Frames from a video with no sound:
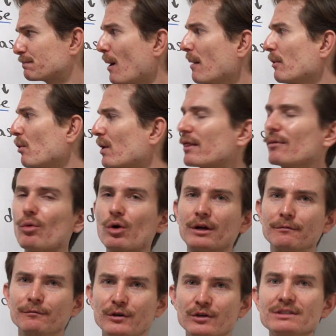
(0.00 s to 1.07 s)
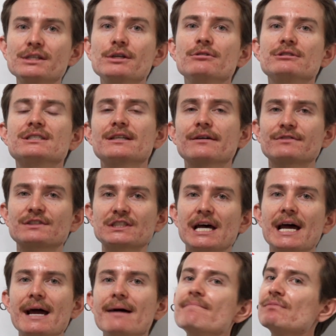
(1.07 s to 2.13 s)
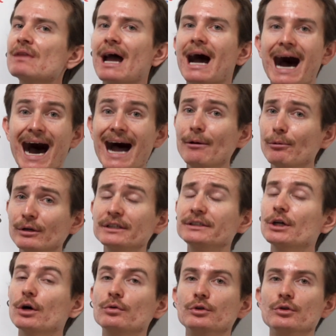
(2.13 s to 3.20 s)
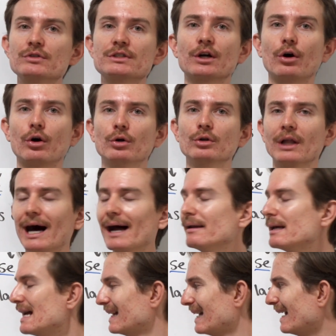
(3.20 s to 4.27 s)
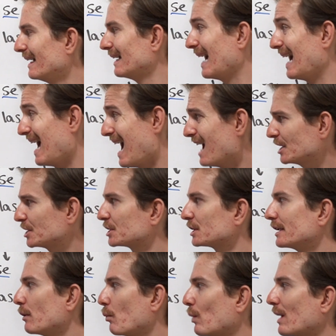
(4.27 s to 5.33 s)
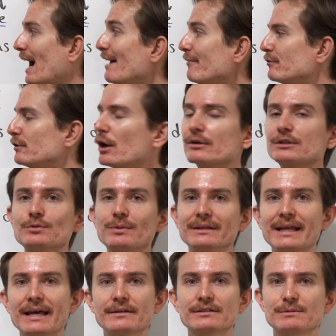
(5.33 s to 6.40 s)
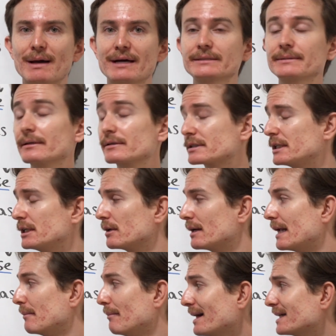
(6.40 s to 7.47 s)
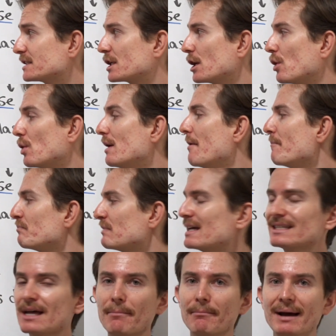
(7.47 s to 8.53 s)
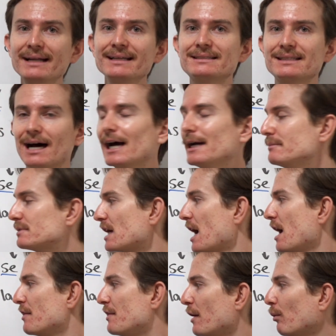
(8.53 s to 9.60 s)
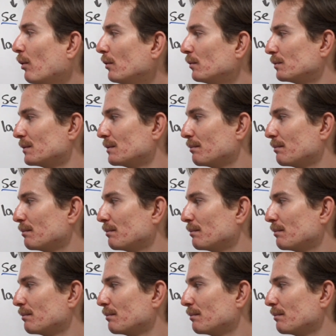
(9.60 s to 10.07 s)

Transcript: probably one of the more confusing uses of se. I really don't use it a whole lot. And actually, what I've noticed with native Spanish speakers here in Mexico is that many times they won't